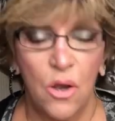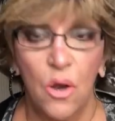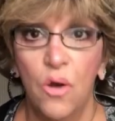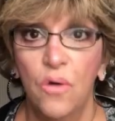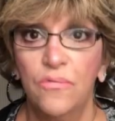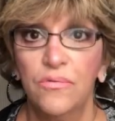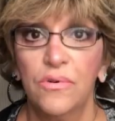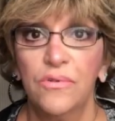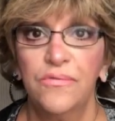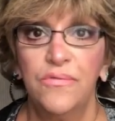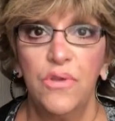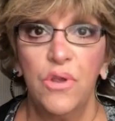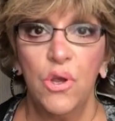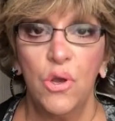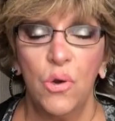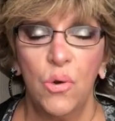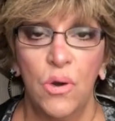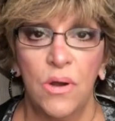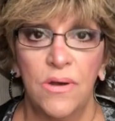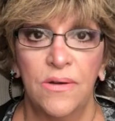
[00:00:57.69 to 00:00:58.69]

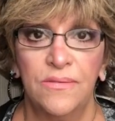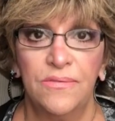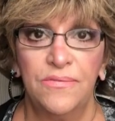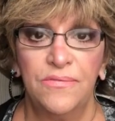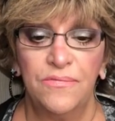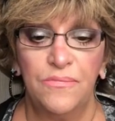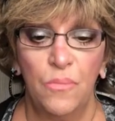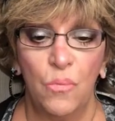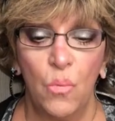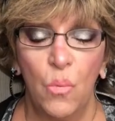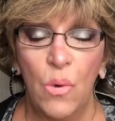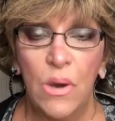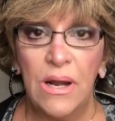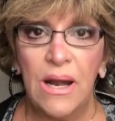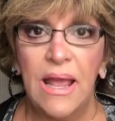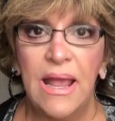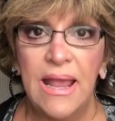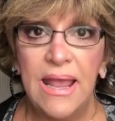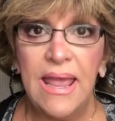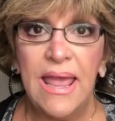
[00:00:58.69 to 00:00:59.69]
overview of what
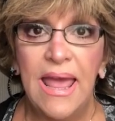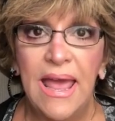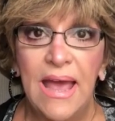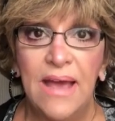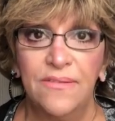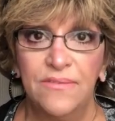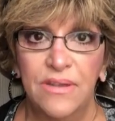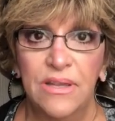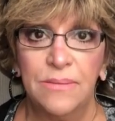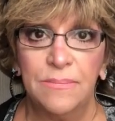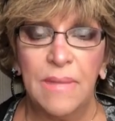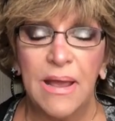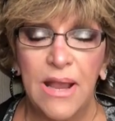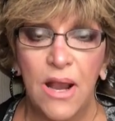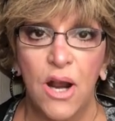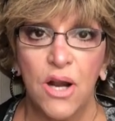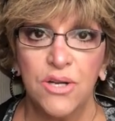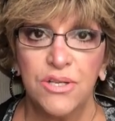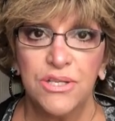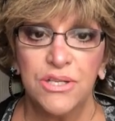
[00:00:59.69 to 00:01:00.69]
I have in my
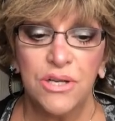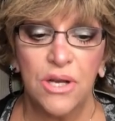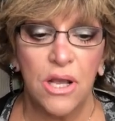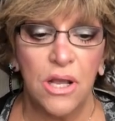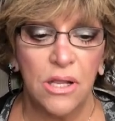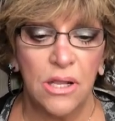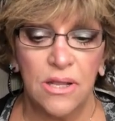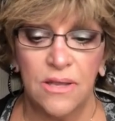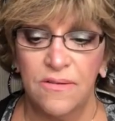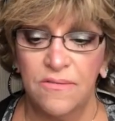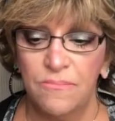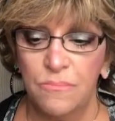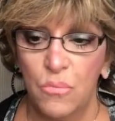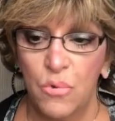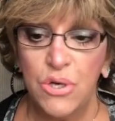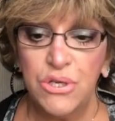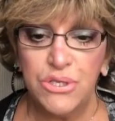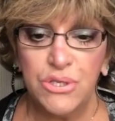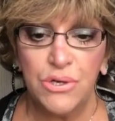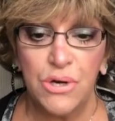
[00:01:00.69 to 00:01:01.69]
arsenal of
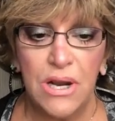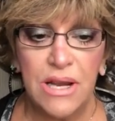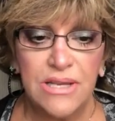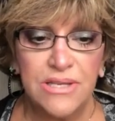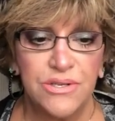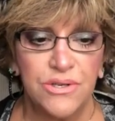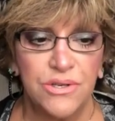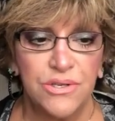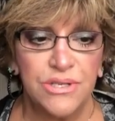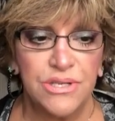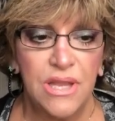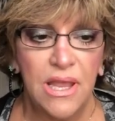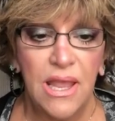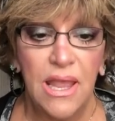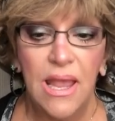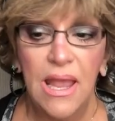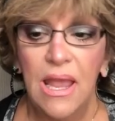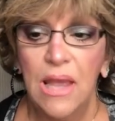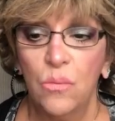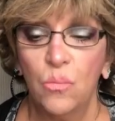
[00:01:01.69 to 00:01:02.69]
moisturizers
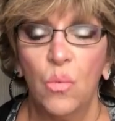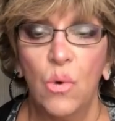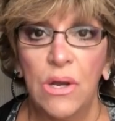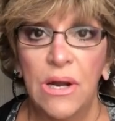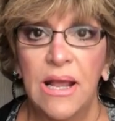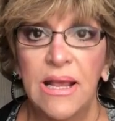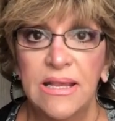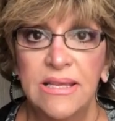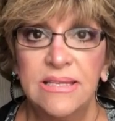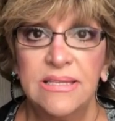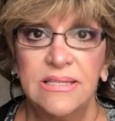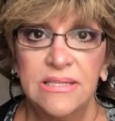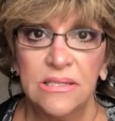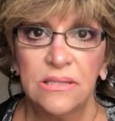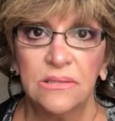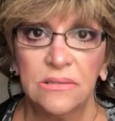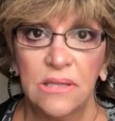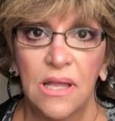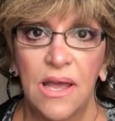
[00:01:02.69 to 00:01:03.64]
and what I still